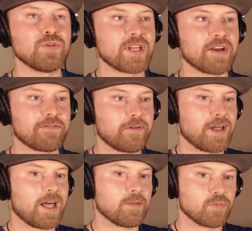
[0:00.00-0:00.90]
You get
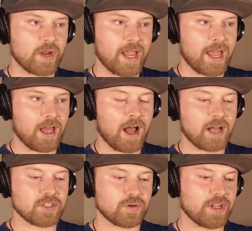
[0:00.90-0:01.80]
full album
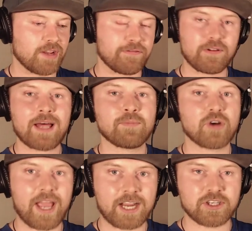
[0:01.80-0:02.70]

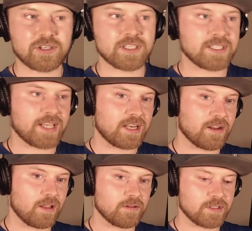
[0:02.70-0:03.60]
reactions. It's
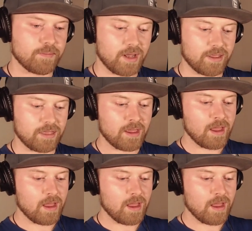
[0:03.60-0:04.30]
$10 a month.